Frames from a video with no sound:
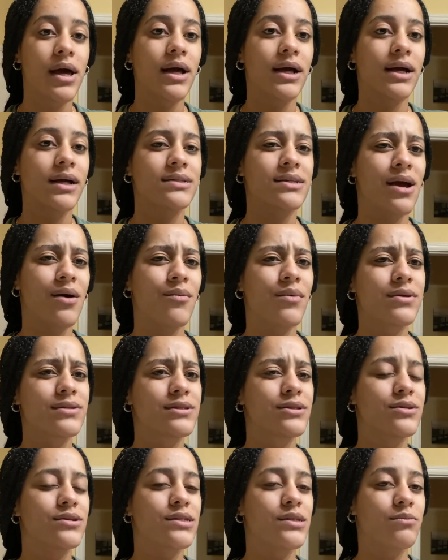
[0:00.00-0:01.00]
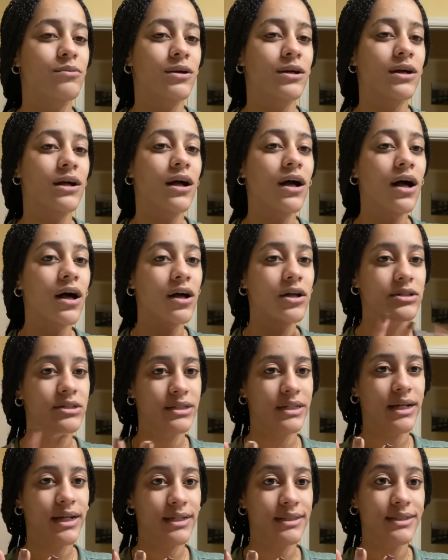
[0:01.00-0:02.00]
because I wanted to go somewhere else
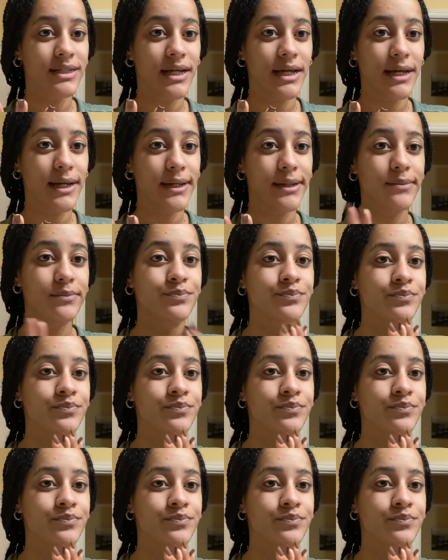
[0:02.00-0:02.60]
that day.